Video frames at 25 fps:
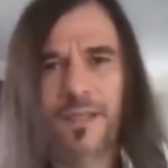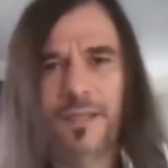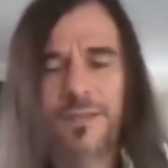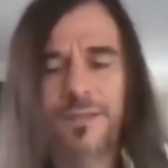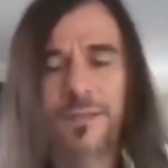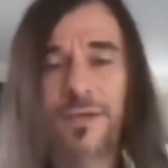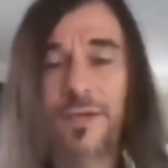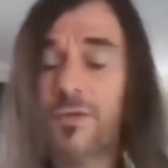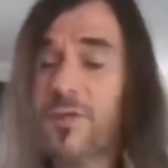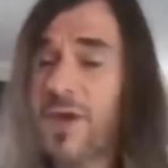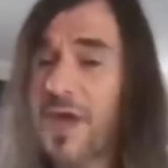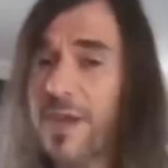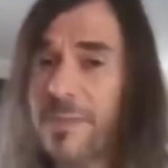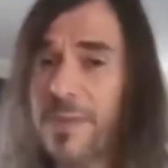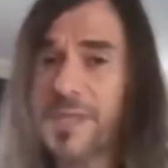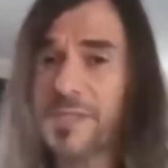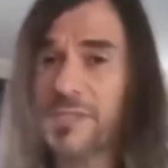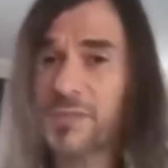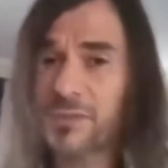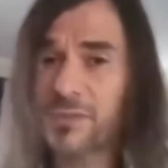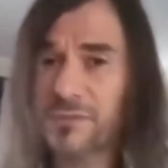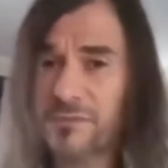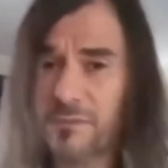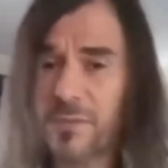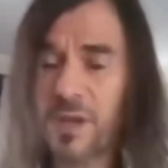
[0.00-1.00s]
The Grand
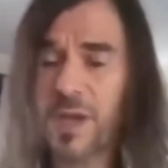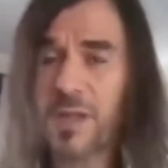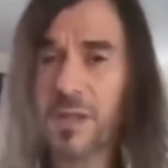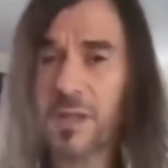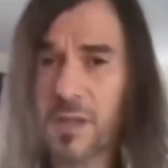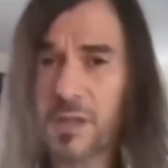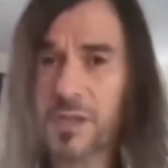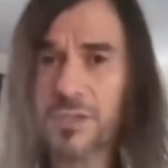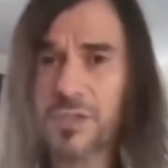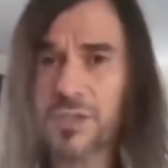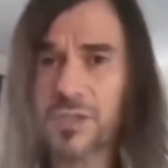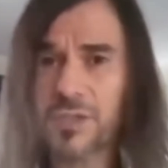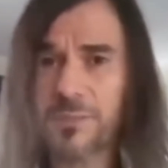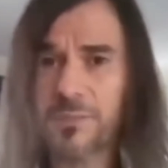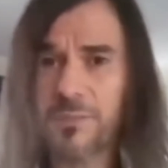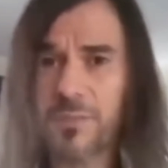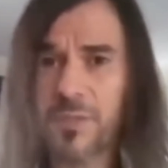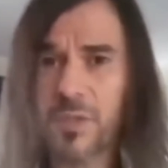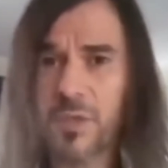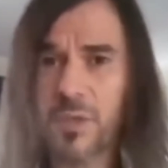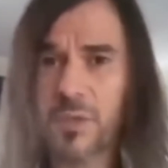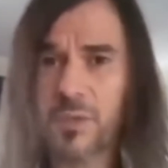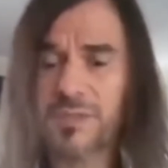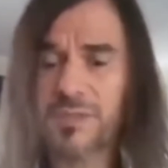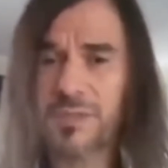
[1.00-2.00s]
Master of my lodge,
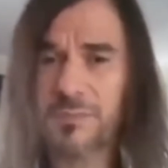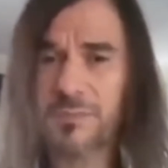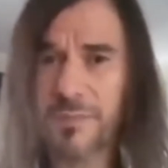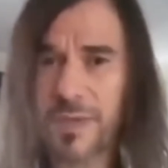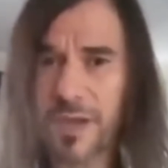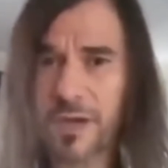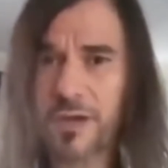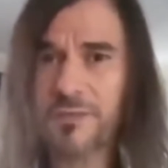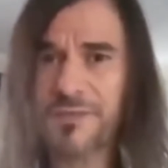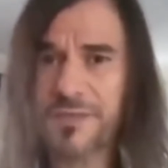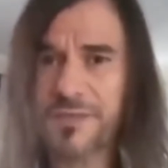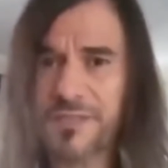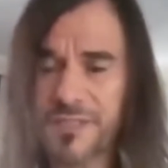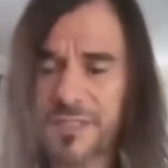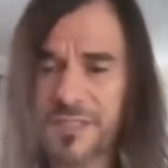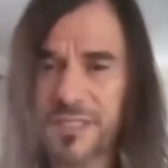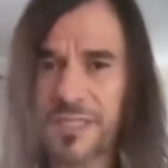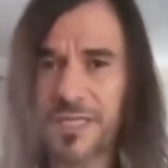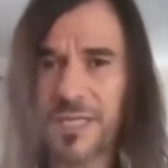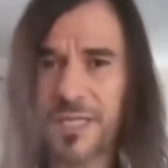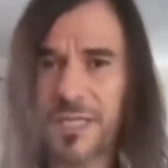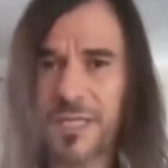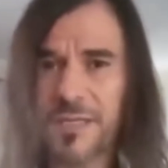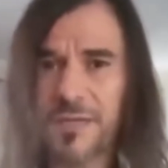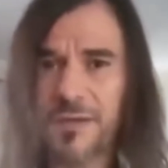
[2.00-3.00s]
who was the mayor of the
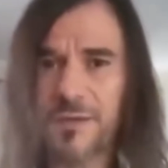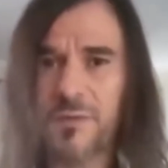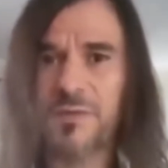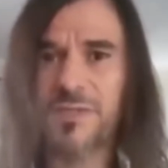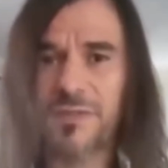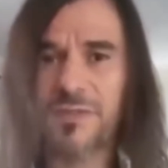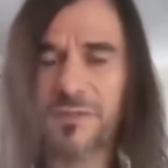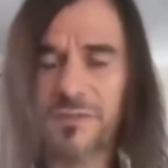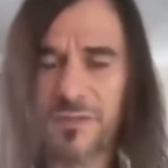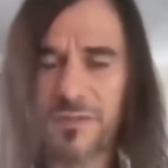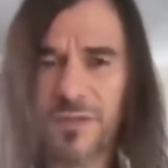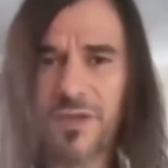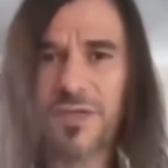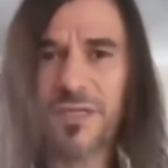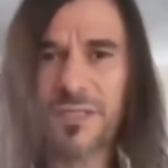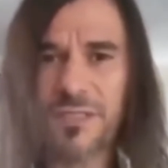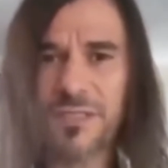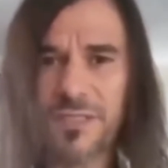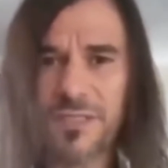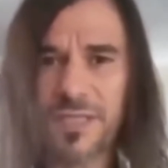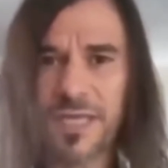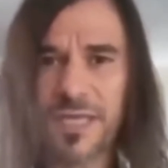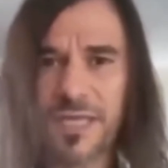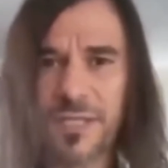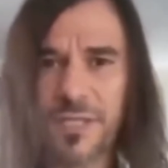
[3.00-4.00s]
city, was a
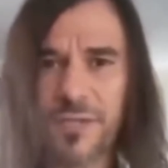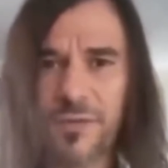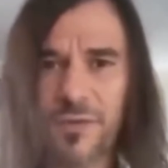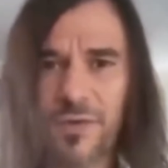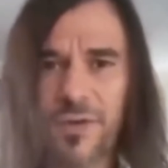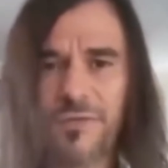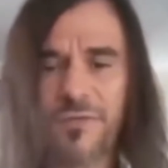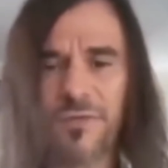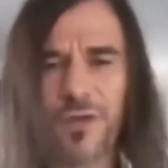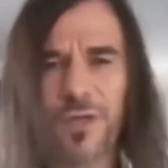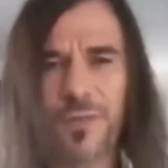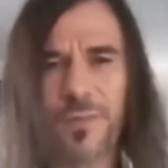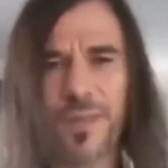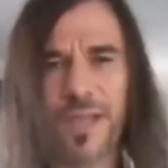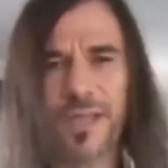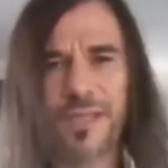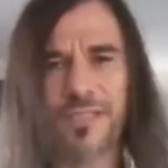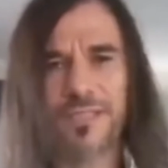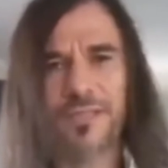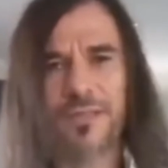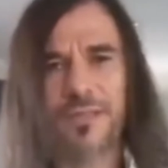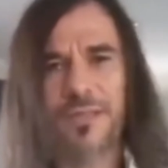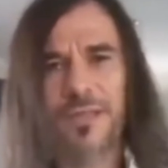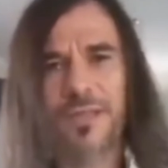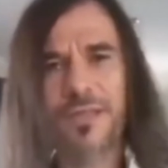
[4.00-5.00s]
32nd degree
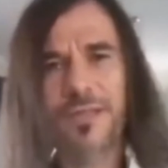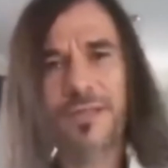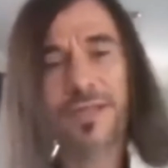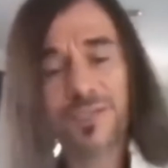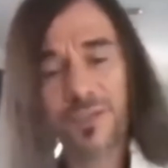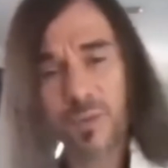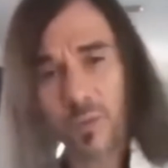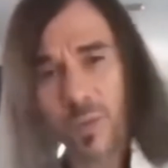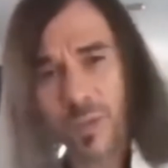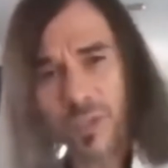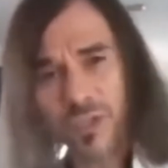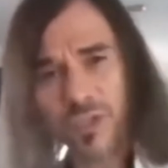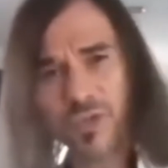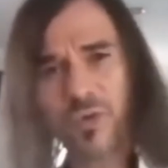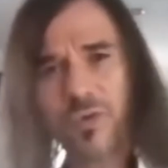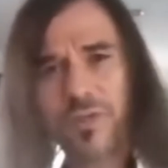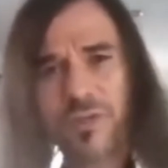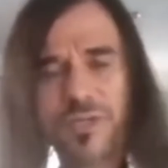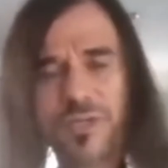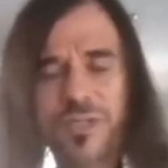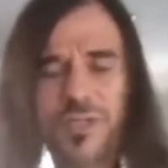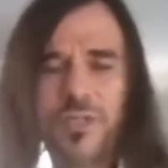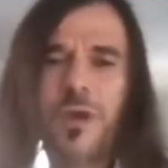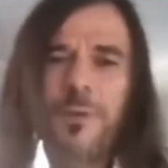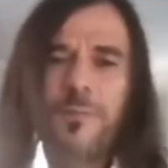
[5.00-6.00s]
Freemason. That's one short of
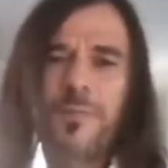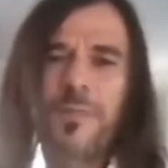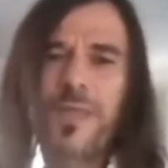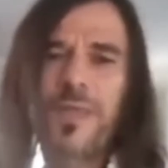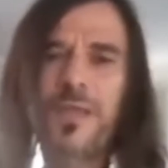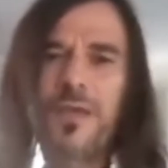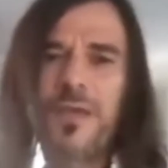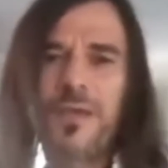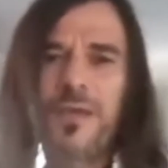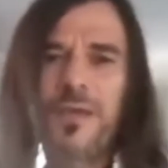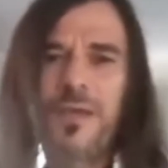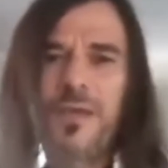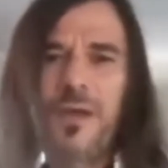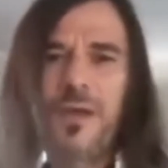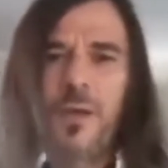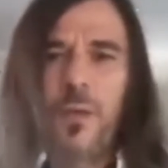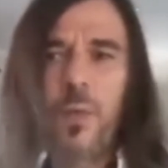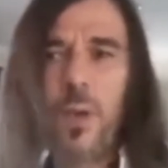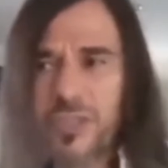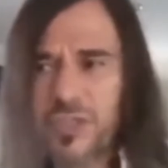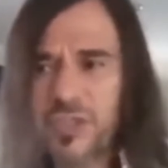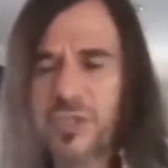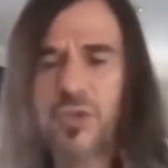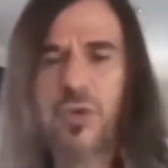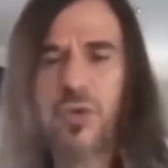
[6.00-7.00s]
the top,
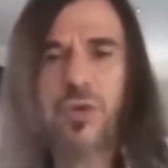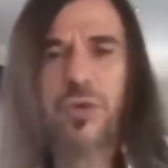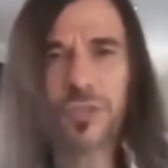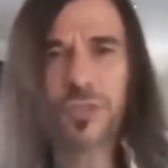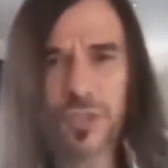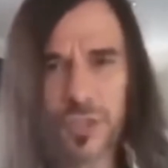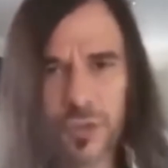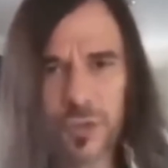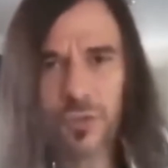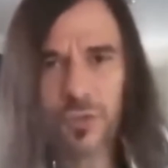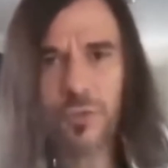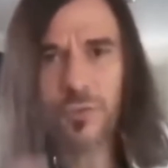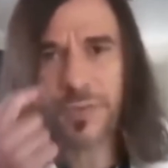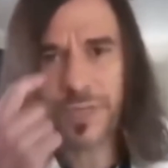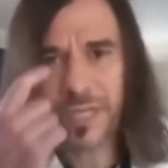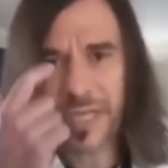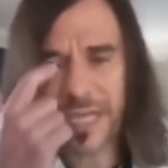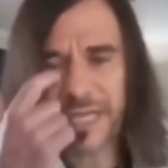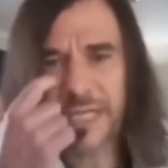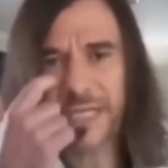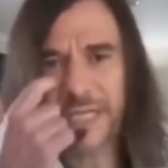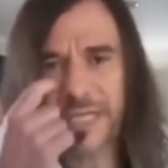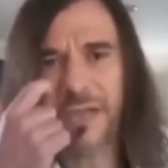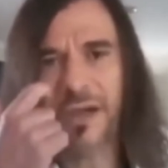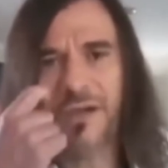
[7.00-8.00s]
one short of the true
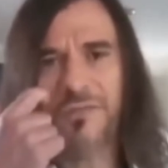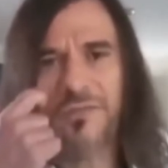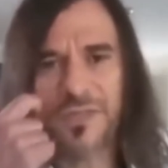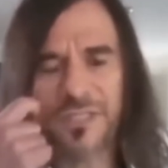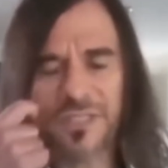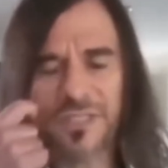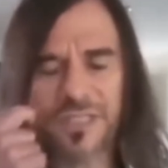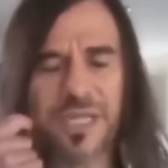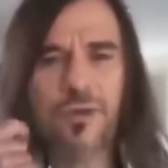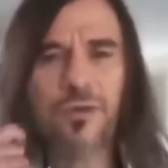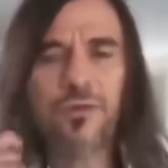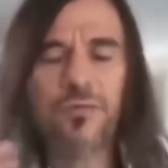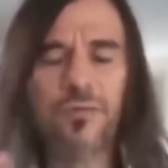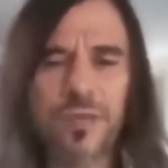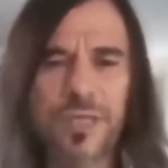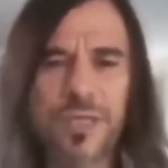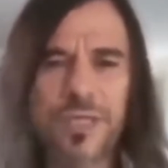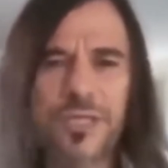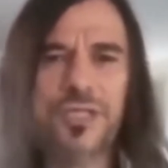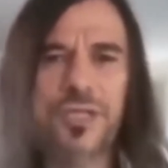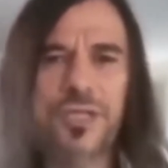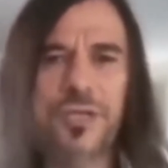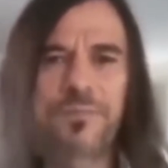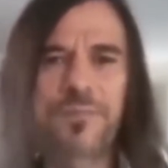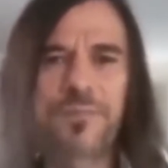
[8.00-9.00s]
beginning of the secret
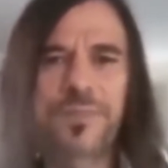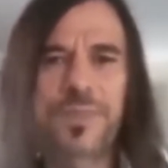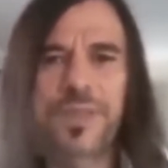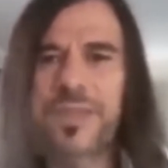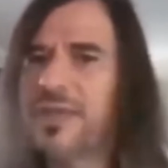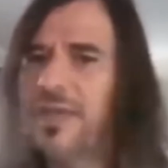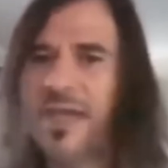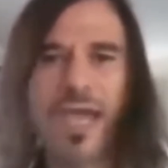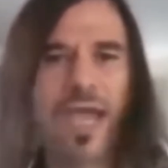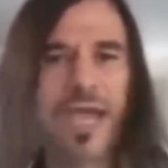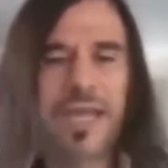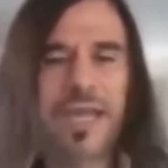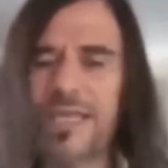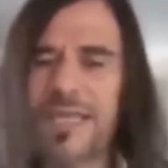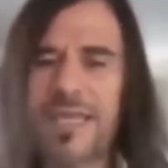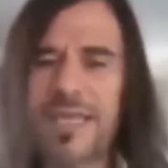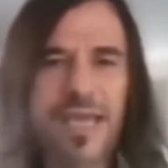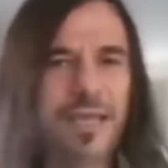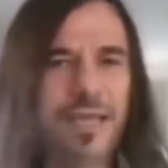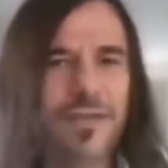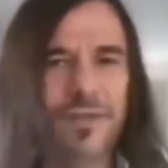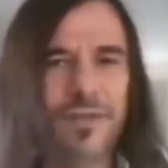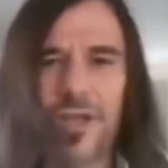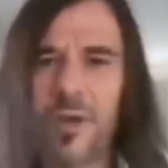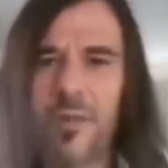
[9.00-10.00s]
religion, and he
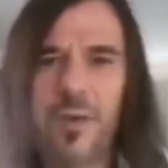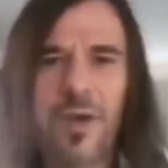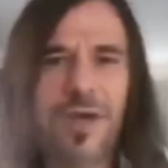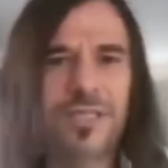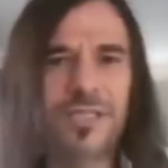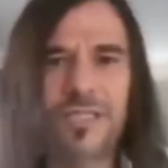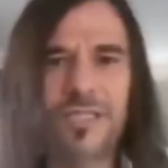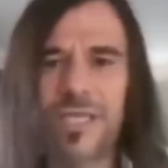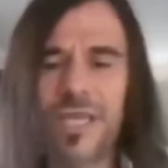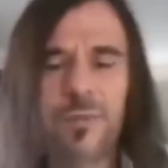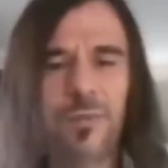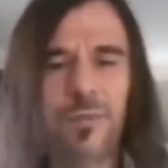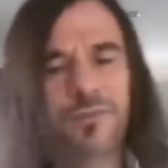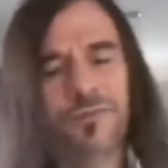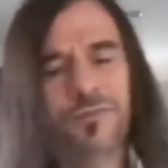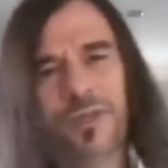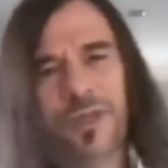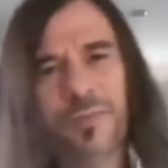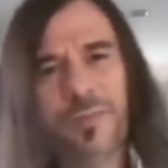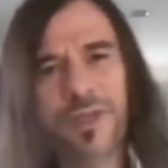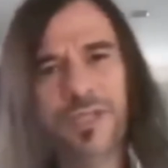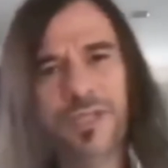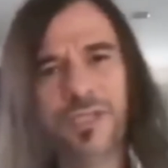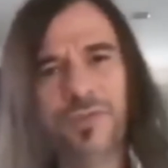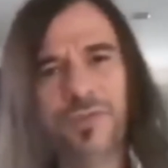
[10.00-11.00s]
had no idea what
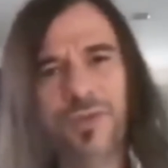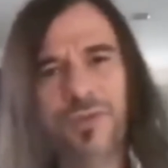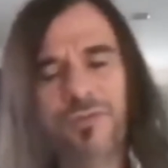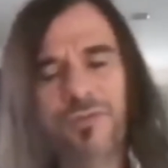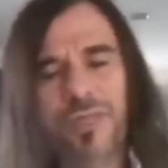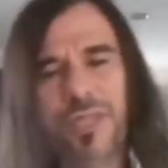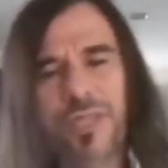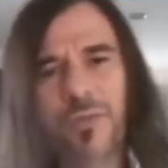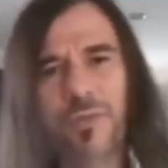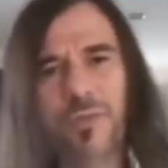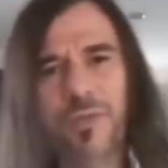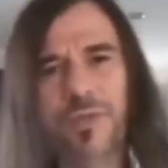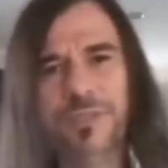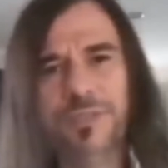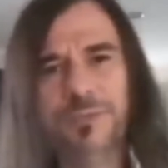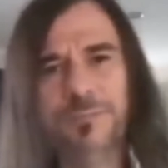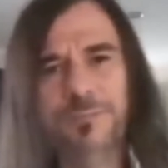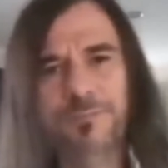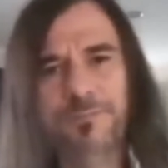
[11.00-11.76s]
Freemasonry really was.